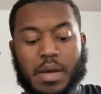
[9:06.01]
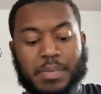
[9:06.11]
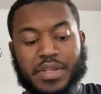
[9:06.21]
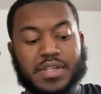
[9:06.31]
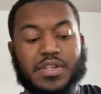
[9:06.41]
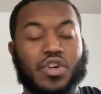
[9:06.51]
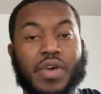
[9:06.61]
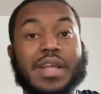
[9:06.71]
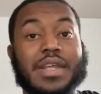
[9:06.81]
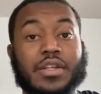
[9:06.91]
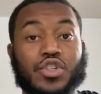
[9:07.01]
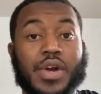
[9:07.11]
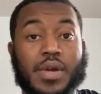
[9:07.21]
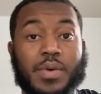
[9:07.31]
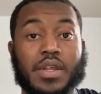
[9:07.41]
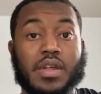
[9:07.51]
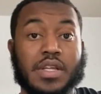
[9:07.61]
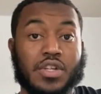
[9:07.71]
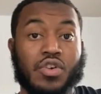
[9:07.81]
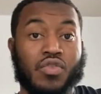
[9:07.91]
But this is a great thing to train with.
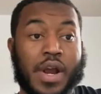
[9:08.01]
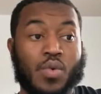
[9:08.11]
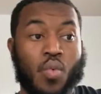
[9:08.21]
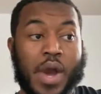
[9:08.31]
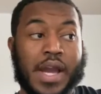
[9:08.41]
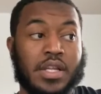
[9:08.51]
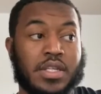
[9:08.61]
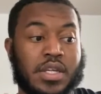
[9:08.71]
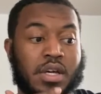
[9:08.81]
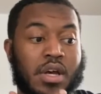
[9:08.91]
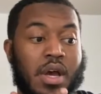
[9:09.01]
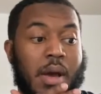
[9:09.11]
It's a great way to